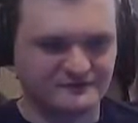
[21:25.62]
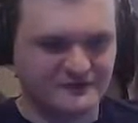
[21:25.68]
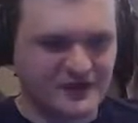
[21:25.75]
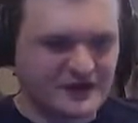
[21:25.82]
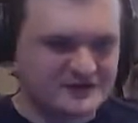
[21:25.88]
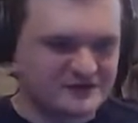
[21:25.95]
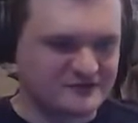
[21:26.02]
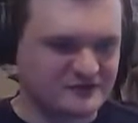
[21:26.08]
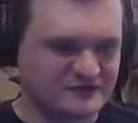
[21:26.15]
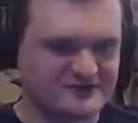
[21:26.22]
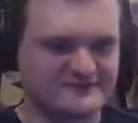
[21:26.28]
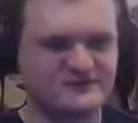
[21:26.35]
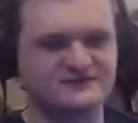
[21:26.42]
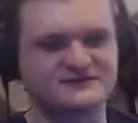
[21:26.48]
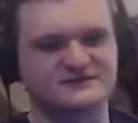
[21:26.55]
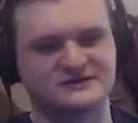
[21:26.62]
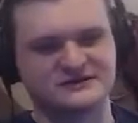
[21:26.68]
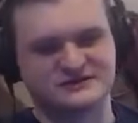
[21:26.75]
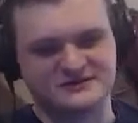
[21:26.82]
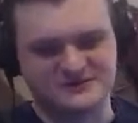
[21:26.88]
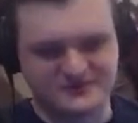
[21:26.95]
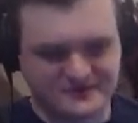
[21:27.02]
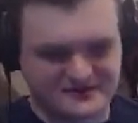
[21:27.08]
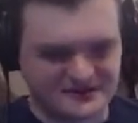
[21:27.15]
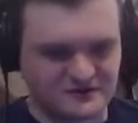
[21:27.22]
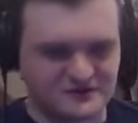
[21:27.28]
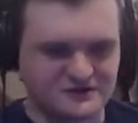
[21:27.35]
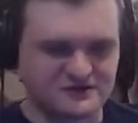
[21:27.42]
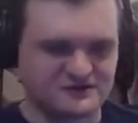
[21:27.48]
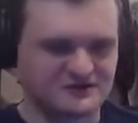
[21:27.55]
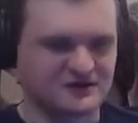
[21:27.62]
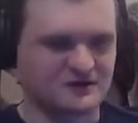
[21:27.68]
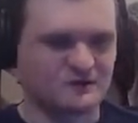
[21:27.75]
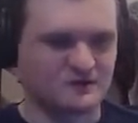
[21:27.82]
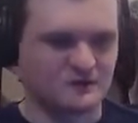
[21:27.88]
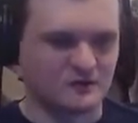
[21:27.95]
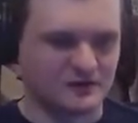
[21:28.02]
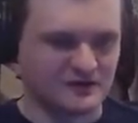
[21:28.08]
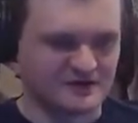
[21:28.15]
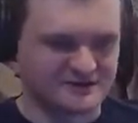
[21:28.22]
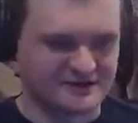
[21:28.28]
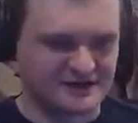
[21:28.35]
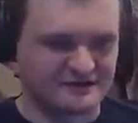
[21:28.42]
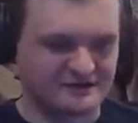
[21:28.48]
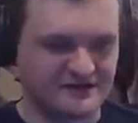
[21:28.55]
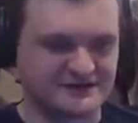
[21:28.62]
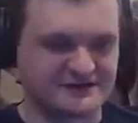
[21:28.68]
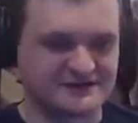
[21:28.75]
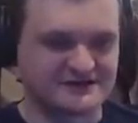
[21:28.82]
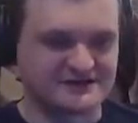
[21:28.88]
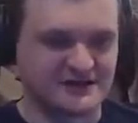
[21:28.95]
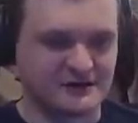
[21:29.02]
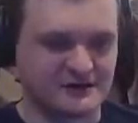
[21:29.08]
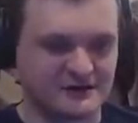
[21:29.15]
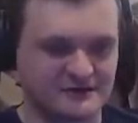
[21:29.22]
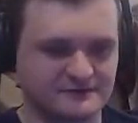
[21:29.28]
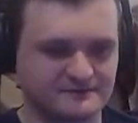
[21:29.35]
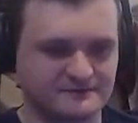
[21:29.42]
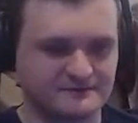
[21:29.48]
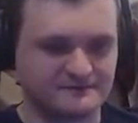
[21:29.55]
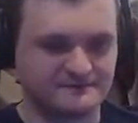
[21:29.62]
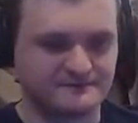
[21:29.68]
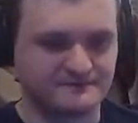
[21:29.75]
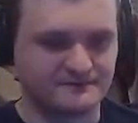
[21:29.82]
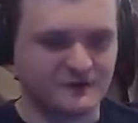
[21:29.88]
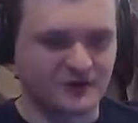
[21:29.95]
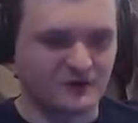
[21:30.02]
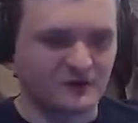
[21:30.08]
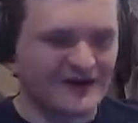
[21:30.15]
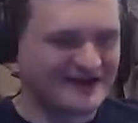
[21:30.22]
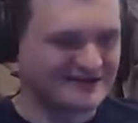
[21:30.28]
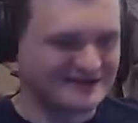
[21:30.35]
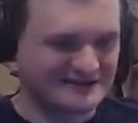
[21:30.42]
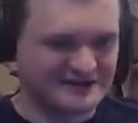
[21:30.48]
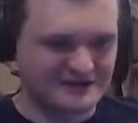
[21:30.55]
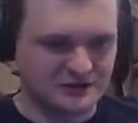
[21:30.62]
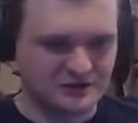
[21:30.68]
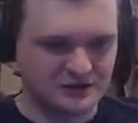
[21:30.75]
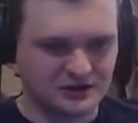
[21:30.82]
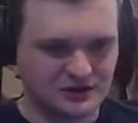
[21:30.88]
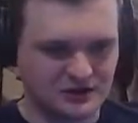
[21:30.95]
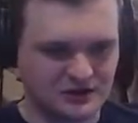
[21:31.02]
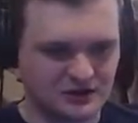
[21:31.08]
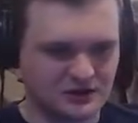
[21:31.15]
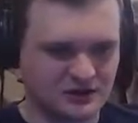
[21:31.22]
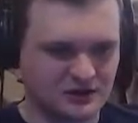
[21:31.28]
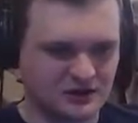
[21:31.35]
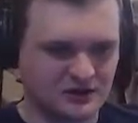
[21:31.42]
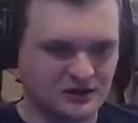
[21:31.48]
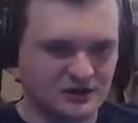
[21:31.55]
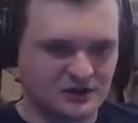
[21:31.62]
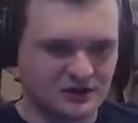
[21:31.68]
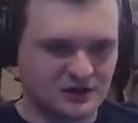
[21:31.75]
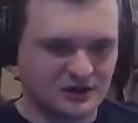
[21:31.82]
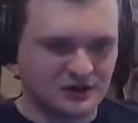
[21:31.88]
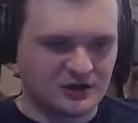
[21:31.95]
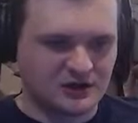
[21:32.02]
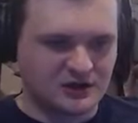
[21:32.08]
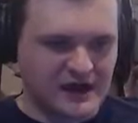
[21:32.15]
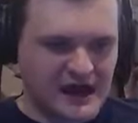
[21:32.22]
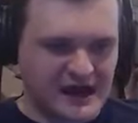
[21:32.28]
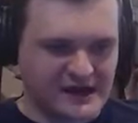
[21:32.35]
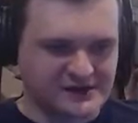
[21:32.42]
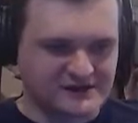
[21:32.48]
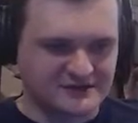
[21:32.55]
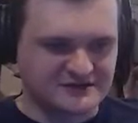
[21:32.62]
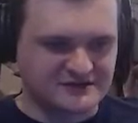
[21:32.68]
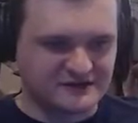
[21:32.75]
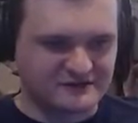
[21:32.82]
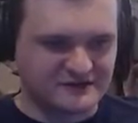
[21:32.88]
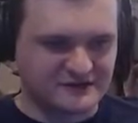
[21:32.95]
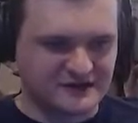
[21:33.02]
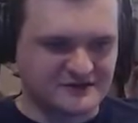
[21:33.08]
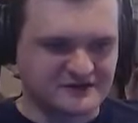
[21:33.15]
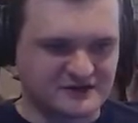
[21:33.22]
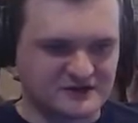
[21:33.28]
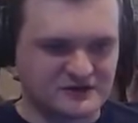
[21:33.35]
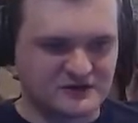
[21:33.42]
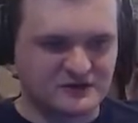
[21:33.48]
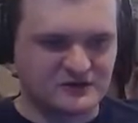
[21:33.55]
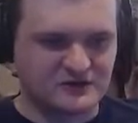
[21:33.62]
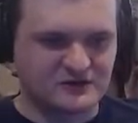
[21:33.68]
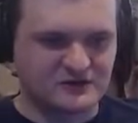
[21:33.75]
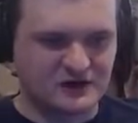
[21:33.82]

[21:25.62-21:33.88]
So for submerged switch, there's 2 basic ways. You're just gonna want to work yourself into this area, around here. And there's 2 different things you can do.